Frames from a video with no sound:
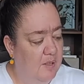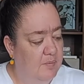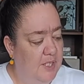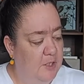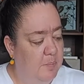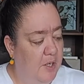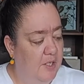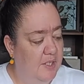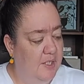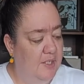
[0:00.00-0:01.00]
Let's
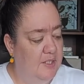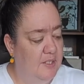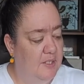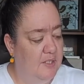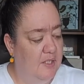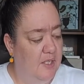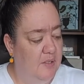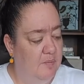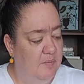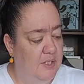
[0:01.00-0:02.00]
Party is
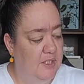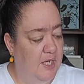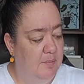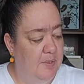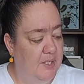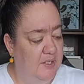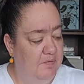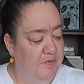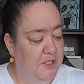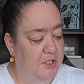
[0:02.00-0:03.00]
designed by Lee
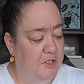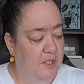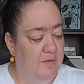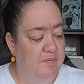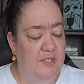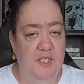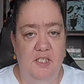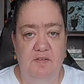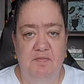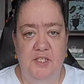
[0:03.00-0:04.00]
Fisher of
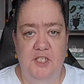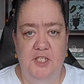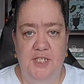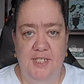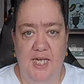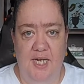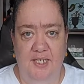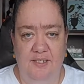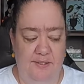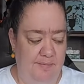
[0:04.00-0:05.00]
Stitchy Fish
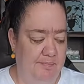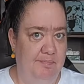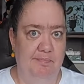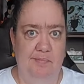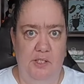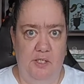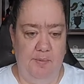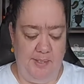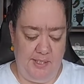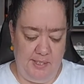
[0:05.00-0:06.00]
Designs. Sorry
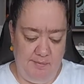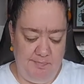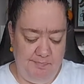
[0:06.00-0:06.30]
about that.